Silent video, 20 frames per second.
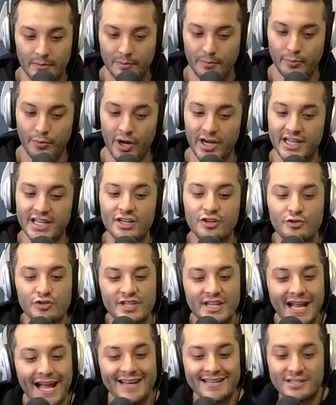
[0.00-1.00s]
Breaking news:
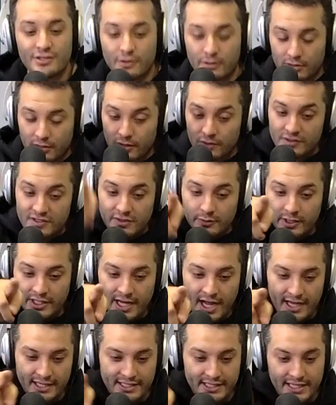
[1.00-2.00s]
You got to score goals to win
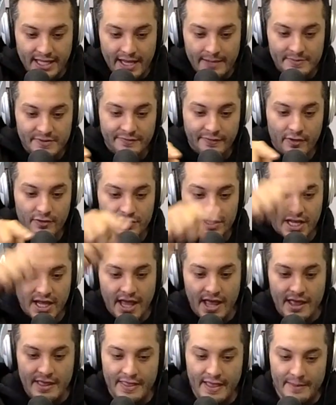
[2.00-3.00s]
hockey games, folks.
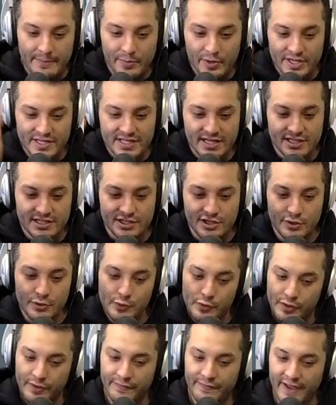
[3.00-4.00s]
That brings us
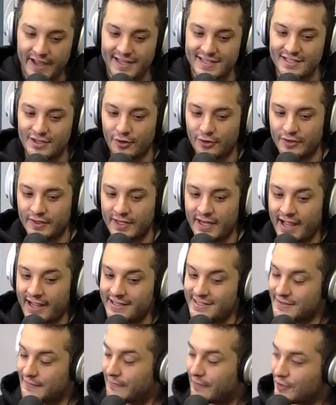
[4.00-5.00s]
to the Vegas Golden
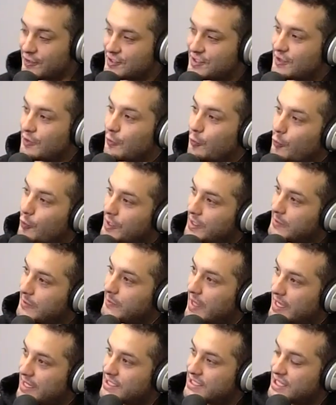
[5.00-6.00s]
Knights versus the
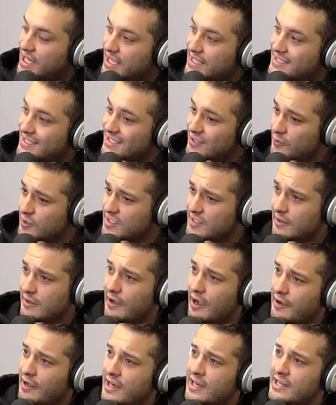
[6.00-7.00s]
Winnipeg Jets. This was a,
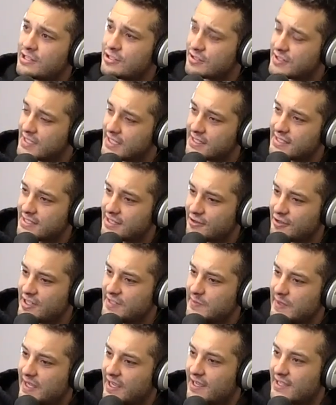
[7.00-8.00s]
an interesting series
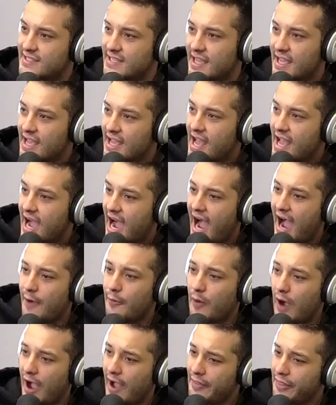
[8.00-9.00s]
because I,
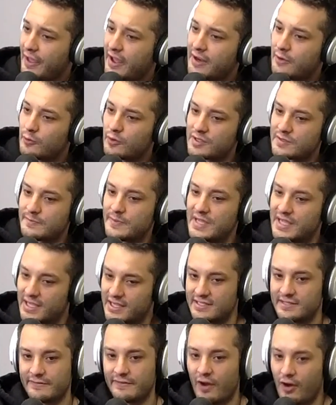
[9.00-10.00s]
I thought it was
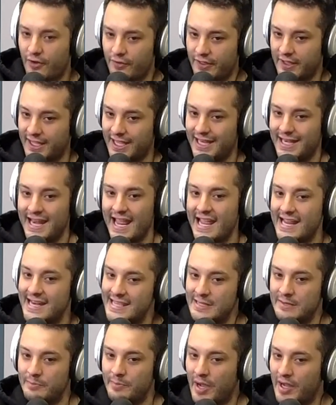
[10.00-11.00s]
because of all the
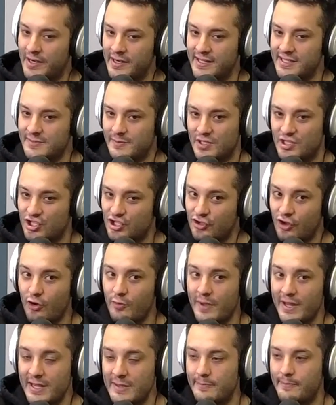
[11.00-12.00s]
Canadian pundits, but so
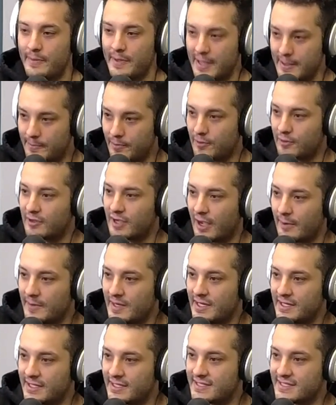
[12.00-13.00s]
many people coming
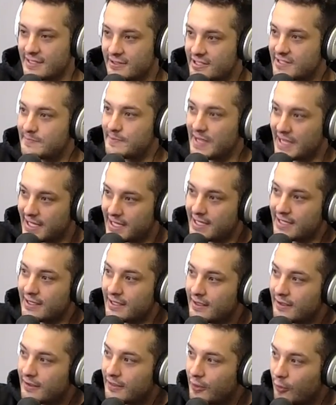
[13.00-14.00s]
in this series picking
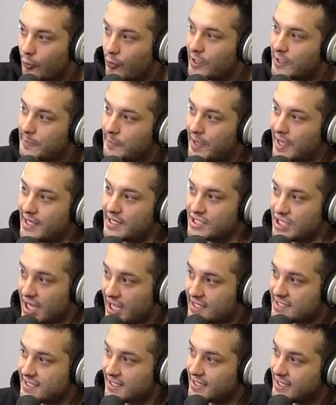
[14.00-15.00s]
the Winnipeg
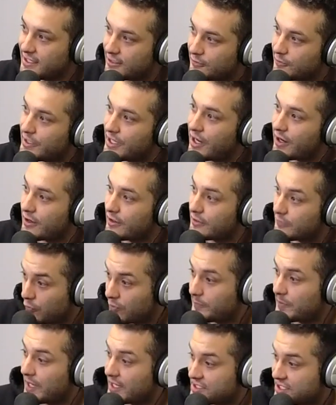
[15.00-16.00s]
Jets. And here we are, the
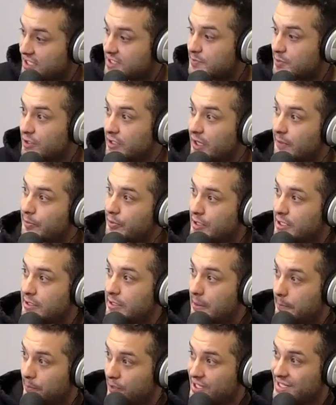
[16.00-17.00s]
Winnipeg Jets putting up pretty
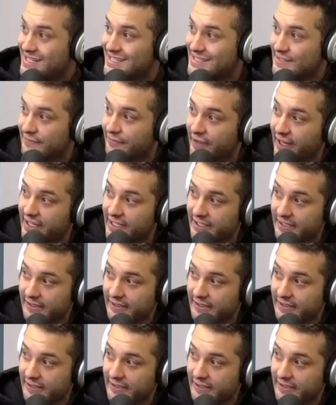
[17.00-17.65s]
pretty decent fight.